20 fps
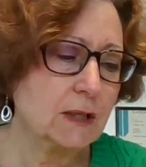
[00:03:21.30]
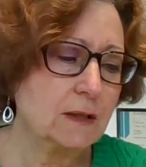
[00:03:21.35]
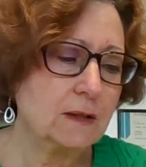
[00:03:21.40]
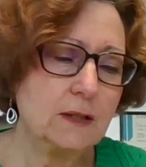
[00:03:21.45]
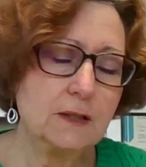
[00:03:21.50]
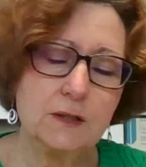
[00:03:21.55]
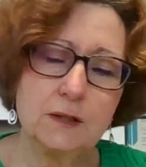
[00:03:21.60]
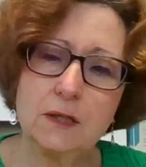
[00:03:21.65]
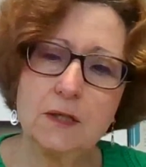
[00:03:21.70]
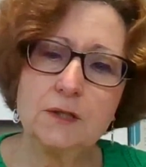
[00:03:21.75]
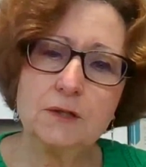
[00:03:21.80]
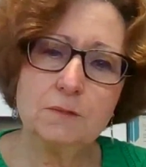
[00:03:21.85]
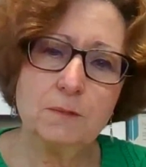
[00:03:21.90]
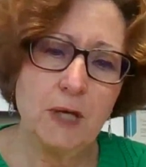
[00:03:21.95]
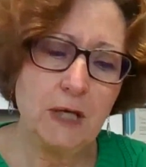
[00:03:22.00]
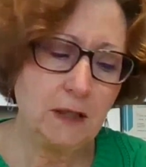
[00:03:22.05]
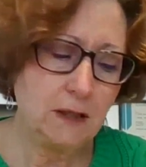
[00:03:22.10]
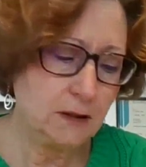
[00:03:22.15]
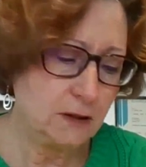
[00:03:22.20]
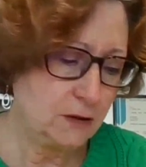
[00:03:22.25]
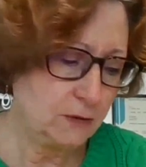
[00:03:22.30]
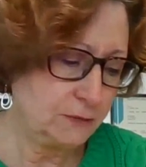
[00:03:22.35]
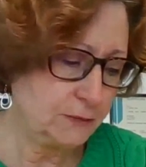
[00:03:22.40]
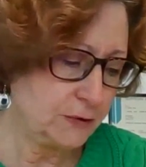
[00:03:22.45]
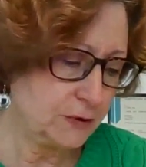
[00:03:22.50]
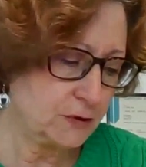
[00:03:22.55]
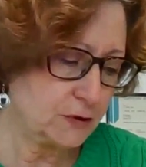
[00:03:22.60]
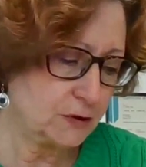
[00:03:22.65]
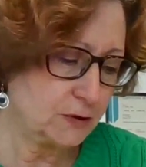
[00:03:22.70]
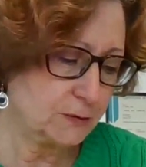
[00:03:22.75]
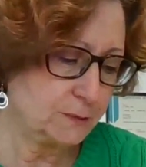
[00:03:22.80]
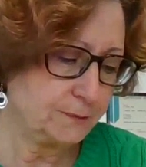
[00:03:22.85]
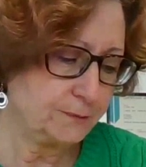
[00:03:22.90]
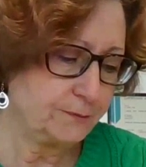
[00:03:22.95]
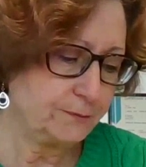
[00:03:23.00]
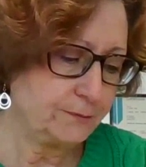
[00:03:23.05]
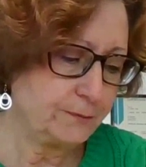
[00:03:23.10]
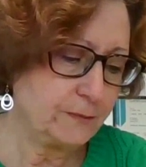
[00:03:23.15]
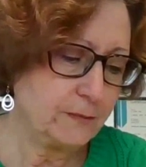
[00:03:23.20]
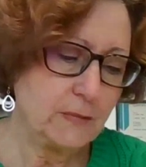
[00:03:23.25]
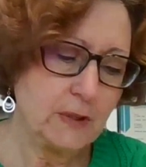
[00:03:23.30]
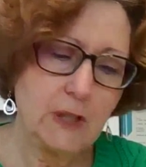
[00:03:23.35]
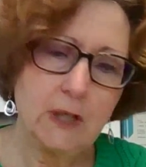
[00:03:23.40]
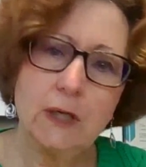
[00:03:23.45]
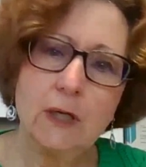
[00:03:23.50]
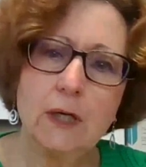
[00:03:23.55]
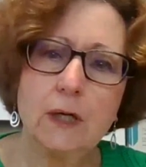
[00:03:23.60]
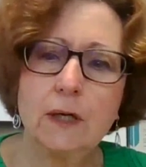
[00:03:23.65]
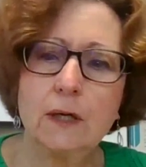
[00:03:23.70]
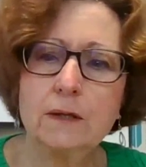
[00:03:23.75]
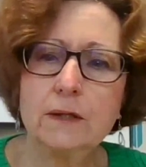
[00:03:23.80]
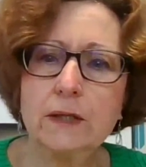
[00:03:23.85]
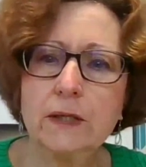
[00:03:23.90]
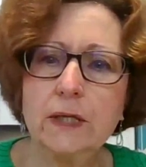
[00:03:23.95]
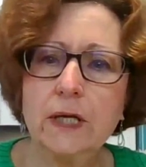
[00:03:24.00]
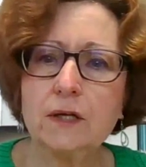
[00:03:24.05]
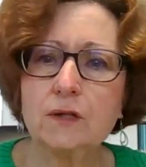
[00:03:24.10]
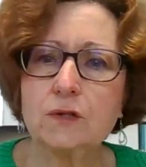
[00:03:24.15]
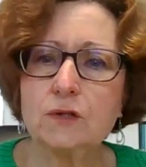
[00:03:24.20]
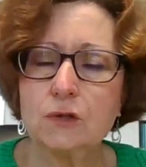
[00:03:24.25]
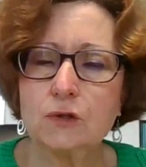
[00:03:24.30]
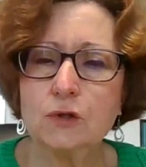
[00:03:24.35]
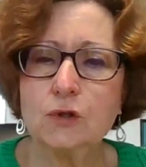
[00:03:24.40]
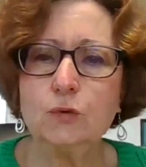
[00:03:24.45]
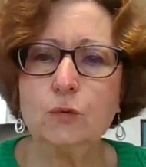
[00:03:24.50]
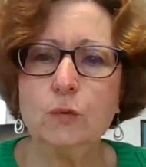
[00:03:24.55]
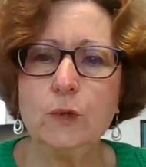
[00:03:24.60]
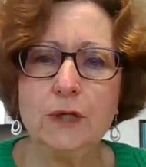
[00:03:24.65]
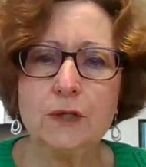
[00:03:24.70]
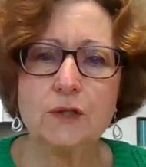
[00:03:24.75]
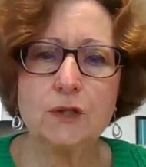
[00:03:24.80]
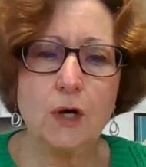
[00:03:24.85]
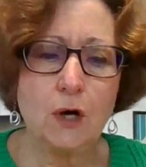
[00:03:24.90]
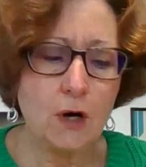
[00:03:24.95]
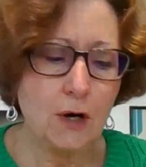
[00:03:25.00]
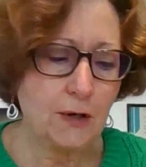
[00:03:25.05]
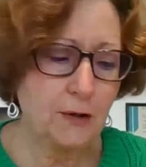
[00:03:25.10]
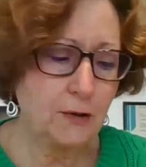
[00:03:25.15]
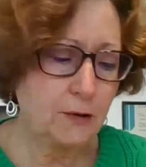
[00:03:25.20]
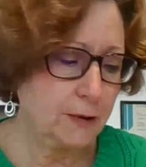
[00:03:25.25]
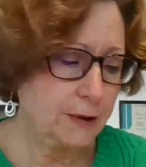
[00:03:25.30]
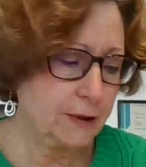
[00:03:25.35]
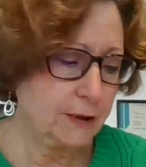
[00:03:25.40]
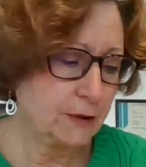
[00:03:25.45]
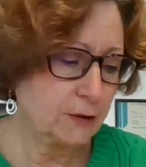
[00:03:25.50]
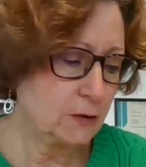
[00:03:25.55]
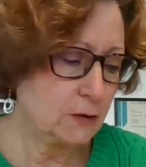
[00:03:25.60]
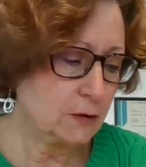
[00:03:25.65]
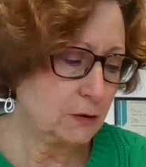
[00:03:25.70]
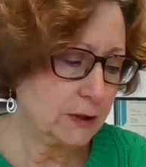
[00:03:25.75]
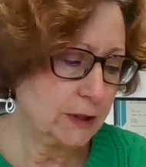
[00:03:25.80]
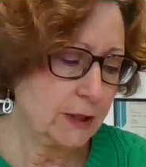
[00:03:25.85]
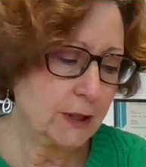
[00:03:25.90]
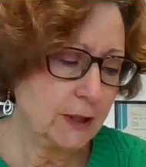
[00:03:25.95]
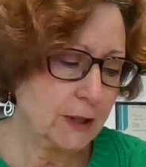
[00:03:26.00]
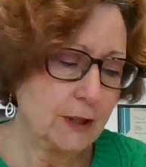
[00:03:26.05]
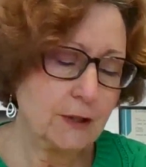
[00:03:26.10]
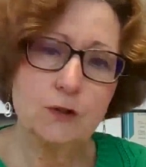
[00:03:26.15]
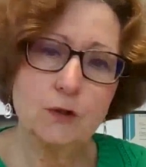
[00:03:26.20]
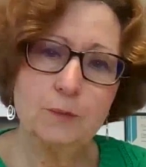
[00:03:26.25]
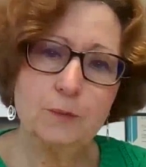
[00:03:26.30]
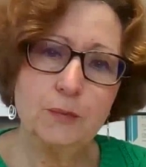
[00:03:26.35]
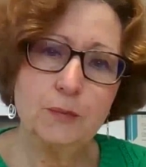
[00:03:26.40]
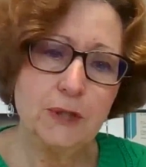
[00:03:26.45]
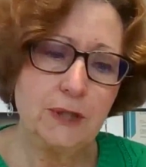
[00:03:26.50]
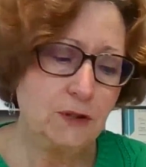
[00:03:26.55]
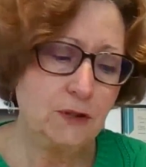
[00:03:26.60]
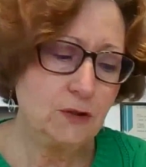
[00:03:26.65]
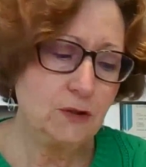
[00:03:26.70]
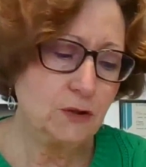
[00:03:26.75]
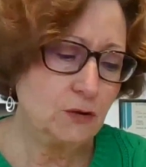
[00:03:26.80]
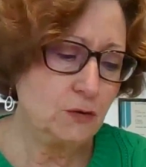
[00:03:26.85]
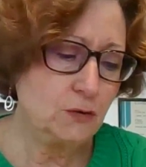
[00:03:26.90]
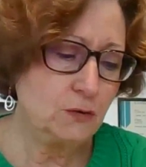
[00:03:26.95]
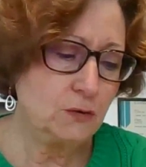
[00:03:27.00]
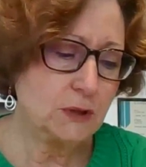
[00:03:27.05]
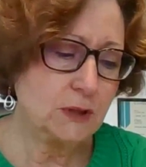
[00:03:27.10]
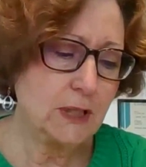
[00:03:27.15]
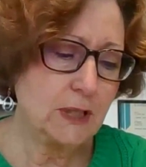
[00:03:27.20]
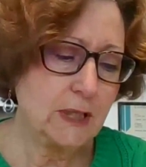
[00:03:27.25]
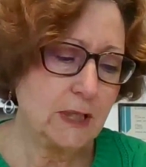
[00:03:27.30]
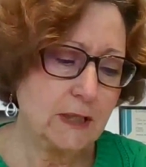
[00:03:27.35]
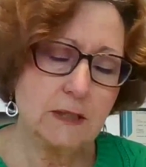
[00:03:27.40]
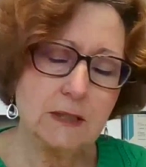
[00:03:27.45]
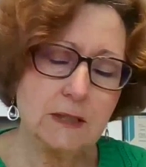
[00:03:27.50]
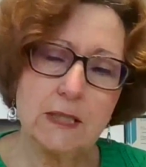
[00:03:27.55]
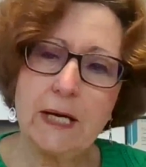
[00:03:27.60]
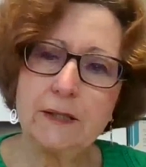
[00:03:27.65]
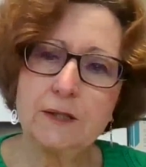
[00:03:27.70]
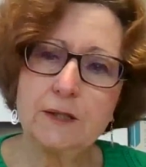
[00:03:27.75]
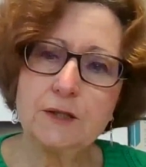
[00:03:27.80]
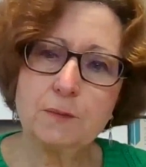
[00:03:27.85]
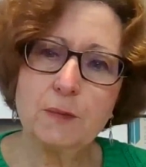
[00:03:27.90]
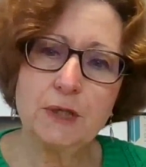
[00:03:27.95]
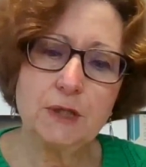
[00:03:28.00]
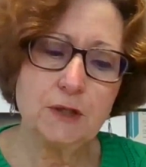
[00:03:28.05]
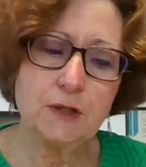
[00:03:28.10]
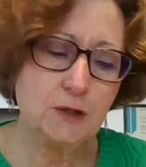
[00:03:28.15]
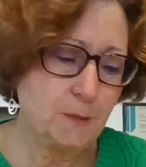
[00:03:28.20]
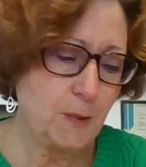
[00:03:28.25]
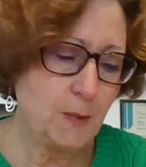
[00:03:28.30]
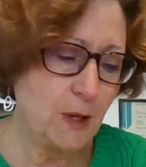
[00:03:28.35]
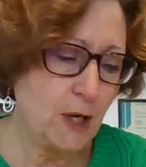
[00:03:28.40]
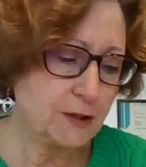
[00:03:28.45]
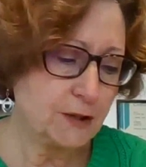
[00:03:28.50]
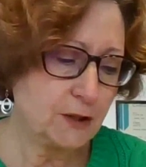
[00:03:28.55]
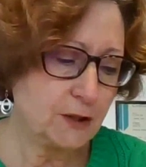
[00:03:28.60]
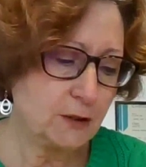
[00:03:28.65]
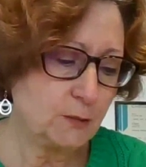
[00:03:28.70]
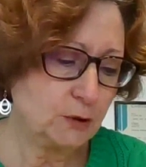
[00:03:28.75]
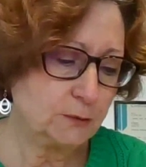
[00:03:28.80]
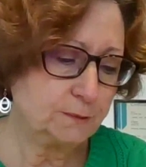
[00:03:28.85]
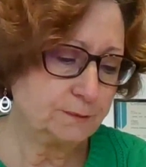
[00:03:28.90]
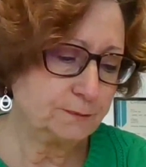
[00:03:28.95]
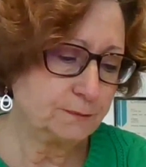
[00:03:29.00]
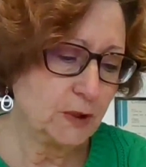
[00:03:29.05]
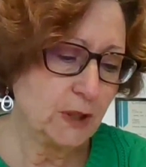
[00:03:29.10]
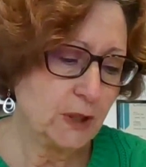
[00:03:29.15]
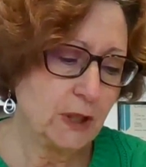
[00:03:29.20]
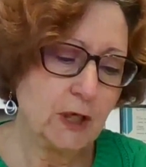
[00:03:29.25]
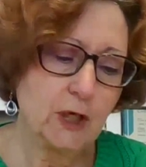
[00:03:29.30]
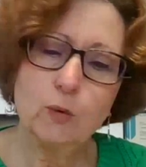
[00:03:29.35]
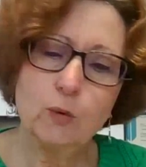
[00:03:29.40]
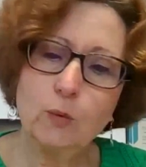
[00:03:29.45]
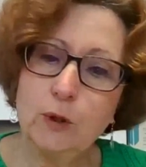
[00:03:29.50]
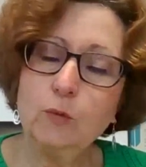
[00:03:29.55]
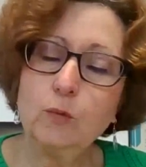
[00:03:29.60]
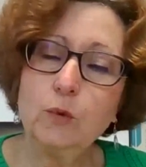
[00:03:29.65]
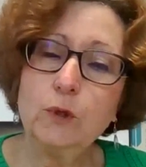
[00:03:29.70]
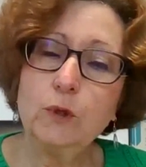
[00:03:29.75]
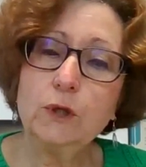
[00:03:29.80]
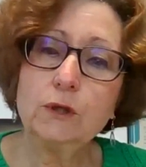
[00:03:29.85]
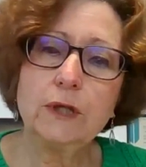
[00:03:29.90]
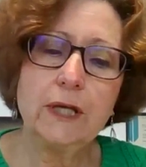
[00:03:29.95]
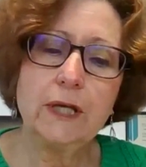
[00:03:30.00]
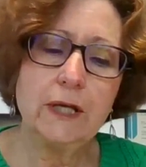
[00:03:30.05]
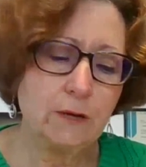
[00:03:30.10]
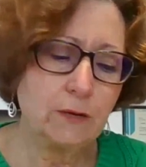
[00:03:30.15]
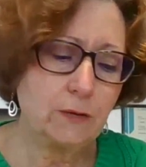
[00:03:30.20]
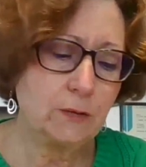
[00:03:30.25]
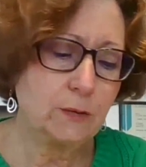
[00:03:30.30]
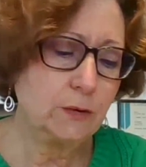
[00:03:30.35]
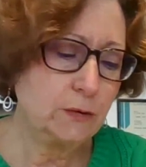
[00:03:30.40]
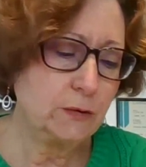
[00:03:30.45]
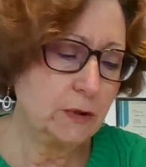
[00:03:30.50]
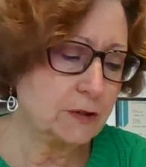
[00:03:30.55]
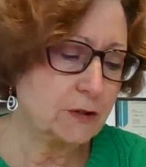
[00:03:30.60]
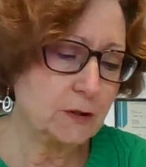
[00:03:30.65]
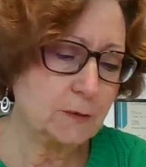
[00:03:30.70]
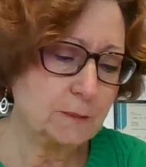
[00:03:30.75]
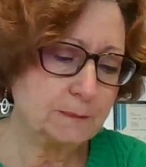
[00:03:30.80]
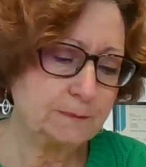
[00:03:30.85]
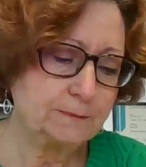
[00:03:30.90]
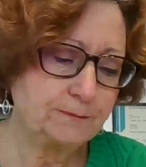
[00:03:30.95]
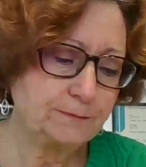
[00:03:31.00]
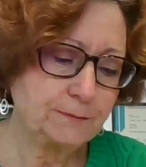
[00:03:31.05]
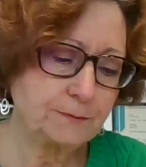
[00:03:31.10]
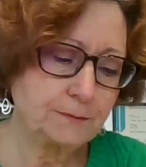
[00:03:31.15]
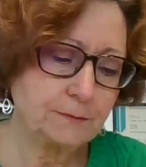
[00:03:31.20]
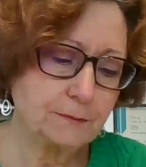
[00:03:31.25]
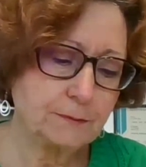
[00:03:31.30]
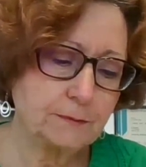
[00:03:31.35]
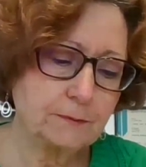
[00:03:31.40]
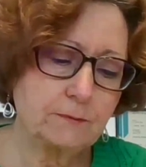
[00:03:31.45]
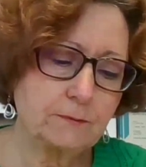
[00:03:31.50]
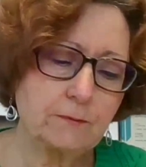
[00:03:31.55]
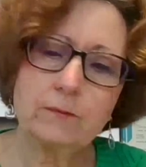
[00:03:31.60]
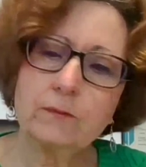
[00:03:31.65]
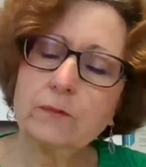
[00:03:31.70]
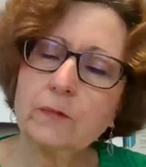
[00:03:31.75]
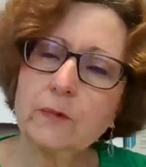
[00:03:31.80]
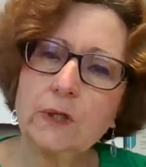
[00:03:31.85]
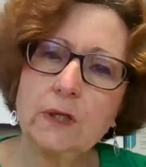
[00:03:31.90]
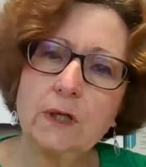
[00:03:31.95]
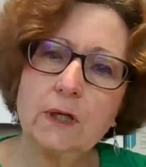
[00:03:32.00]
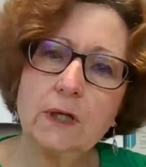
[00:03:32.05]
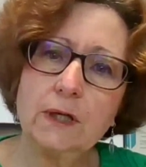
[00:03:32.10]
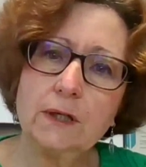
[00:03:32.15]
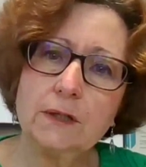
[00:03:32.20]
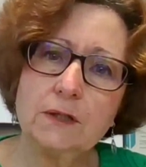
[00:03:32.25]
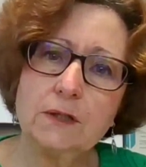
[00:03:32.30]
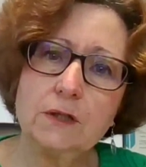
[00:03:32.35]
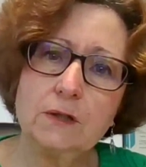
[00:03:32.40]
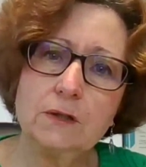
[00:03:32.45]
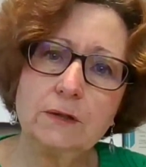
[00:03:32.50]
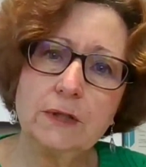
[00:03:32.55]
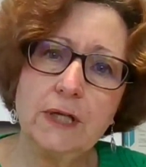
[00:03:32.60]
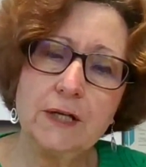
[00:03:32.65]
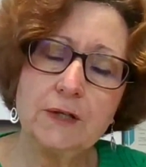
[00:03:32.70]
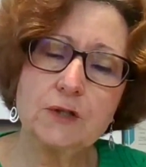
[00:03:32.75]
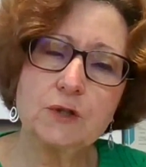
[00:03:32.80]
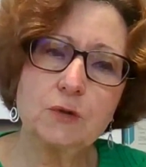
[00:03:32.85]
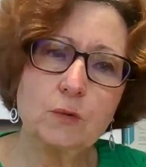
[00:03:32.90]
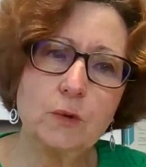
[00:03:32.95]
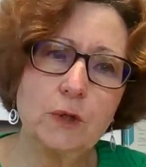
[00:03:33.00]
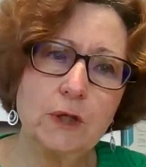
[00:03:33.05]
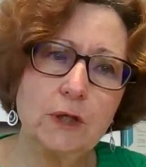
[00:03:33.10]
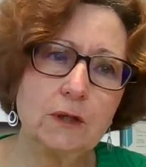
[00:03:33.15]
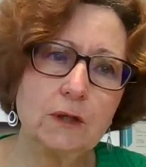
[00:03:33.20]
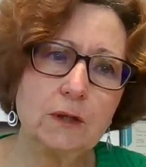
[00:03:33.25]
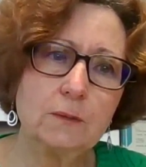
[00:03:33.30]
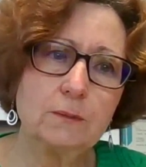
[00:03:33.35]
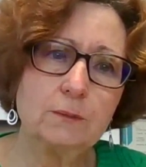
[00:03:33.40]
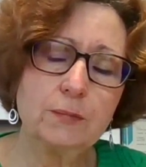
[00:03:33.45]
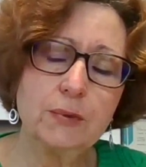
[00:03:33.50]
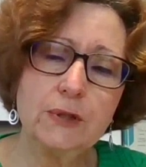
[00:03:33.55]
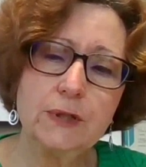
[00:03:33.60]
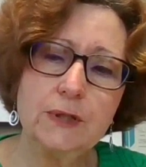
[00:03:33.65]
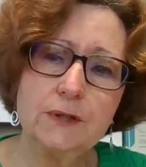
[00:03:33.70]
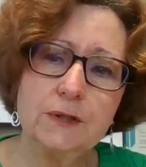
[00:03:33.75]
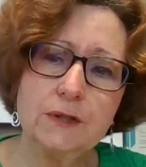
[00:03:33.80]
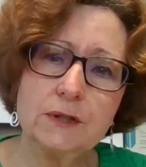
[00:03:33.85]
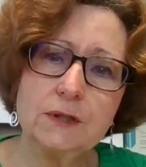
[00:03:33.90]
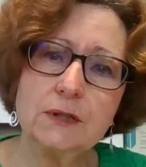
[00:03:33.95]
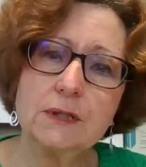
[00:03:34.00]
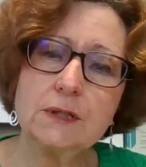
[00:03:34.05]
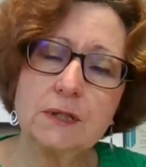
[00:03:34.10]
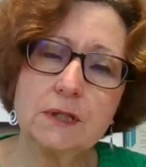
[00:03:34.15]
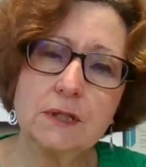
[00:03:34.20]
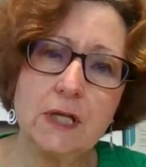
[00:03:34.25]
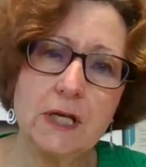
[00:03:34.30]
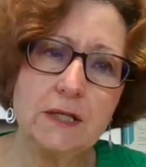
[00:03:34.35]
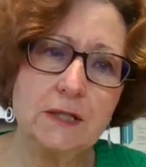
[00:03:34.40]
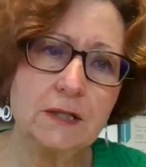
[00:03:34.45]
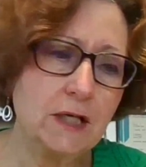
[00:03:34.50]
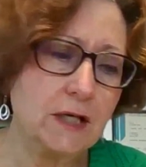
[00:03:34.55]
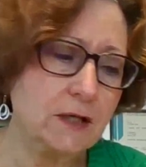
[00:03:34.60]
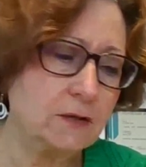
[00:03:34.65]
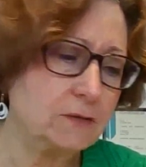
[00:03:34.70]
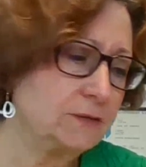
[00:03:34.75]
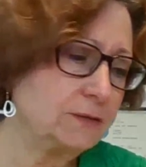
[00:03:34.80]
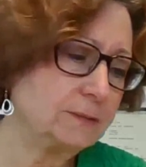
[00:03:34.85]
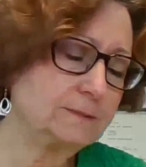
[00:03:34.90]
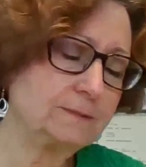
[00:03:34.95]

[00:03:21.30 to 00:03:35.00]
This does make a difference. The next two weeks are critical, so please do stay inside as much as possible. We will get through this. Until next week, please stay safe.